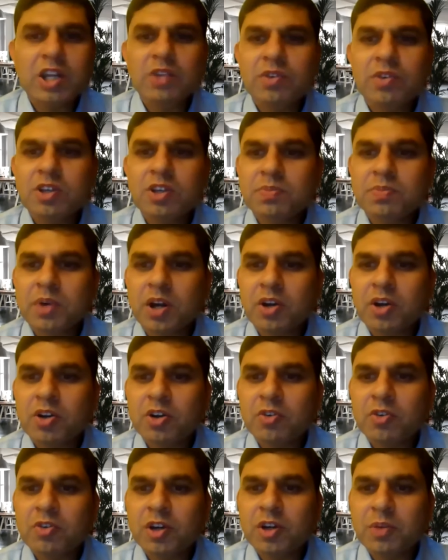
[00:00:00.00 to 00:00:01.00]
anyway, is part
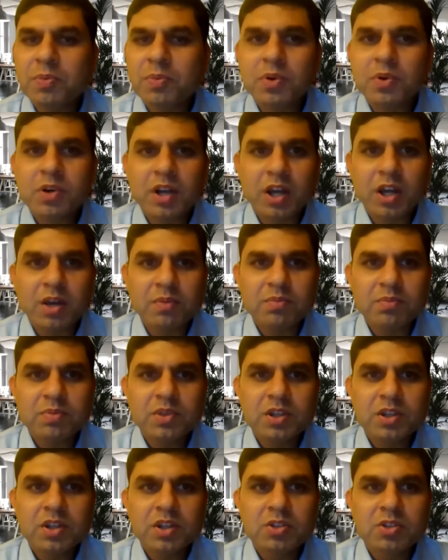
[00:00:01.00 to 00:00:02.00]
of our program.
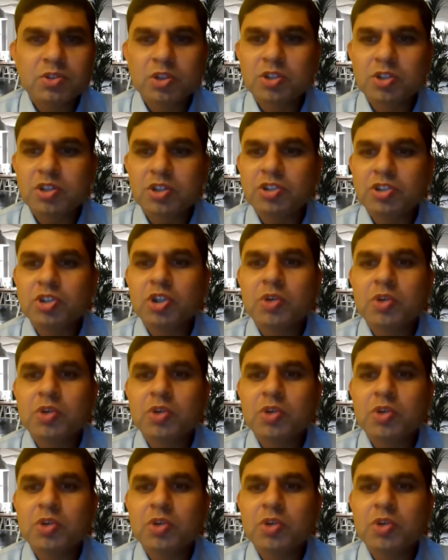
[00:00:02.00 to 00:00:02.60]
So Jashan,